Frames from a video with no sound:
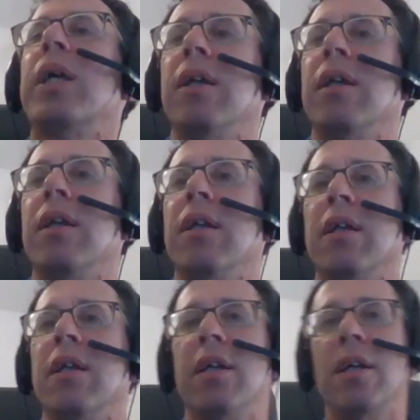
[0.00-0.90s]
we
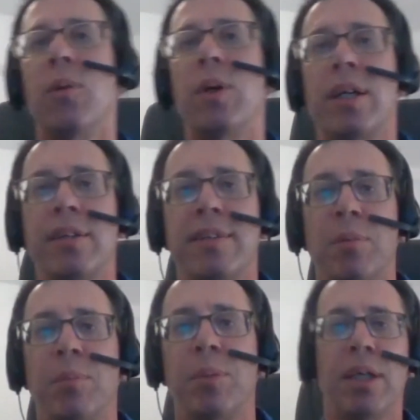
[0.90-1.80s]
can
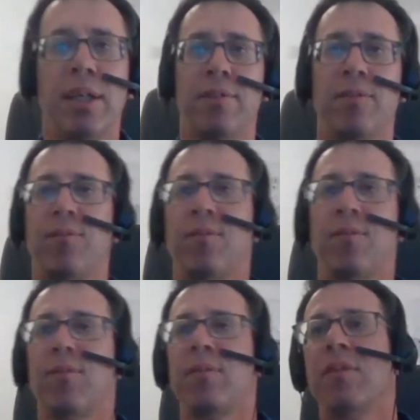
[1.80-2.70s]
see me
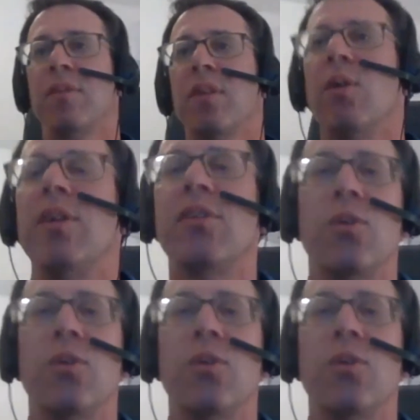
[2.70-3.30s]
on the